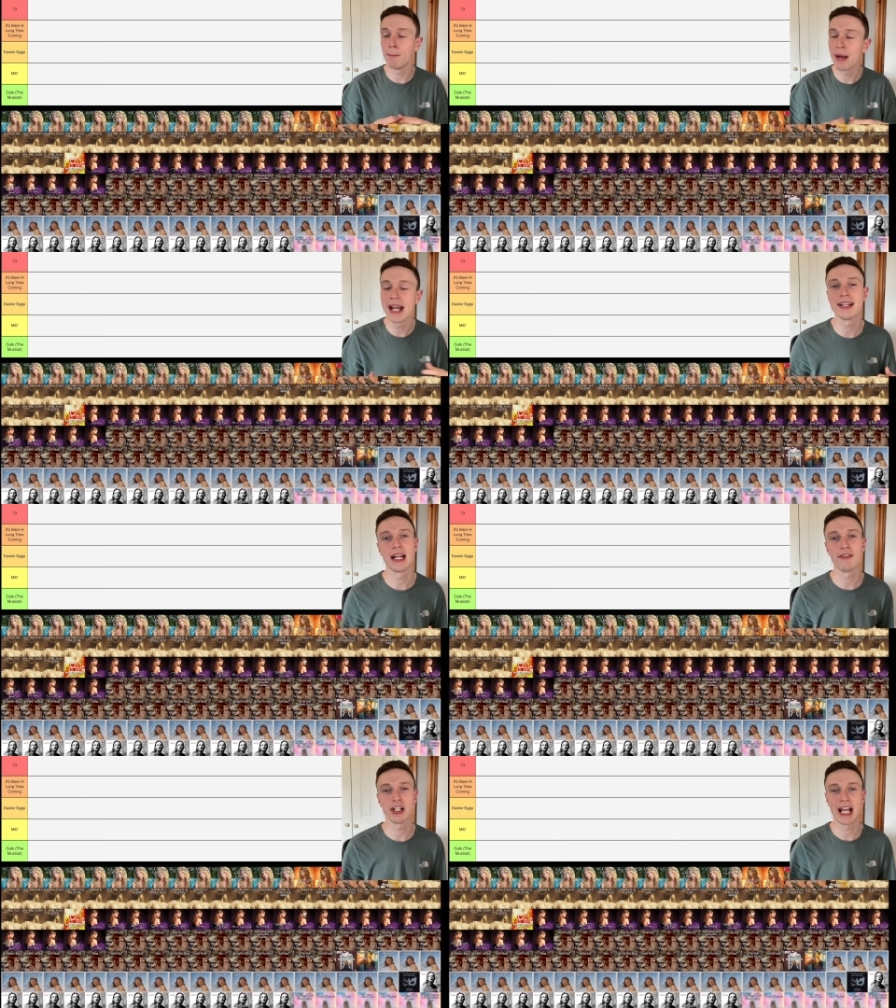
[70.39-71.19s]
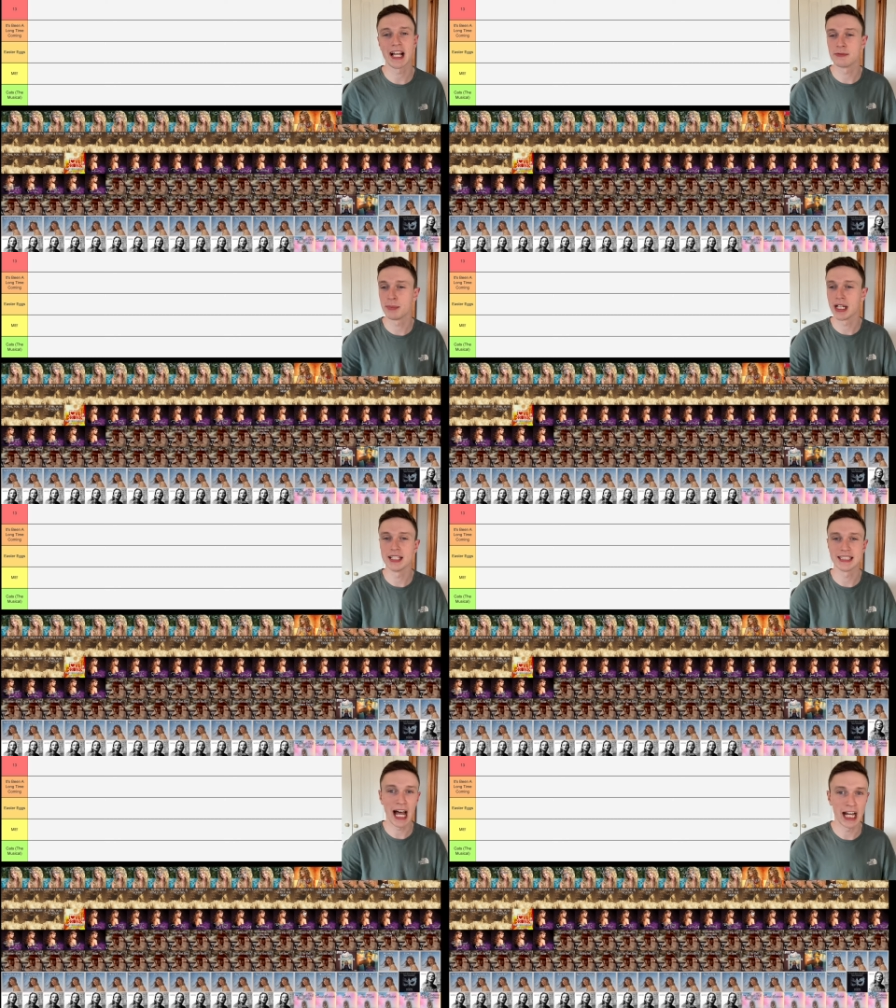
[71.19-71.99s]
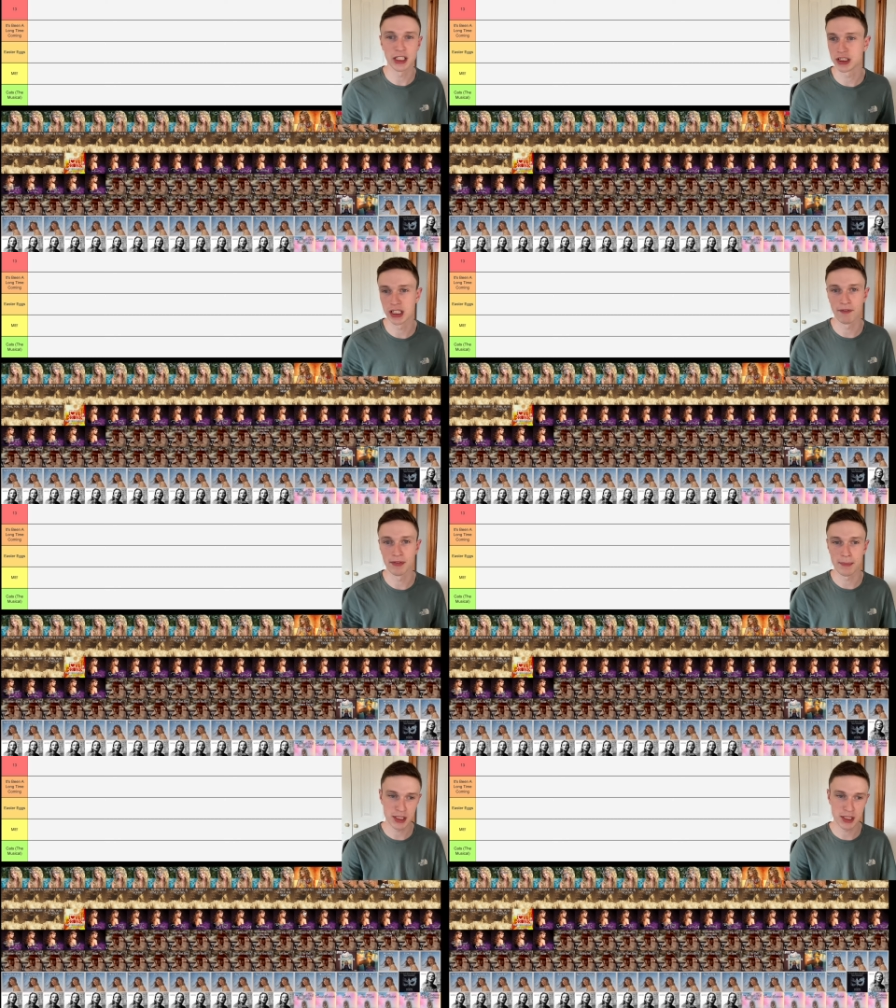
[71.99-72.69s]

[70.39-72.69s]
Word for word: better than everything else, because I just love them.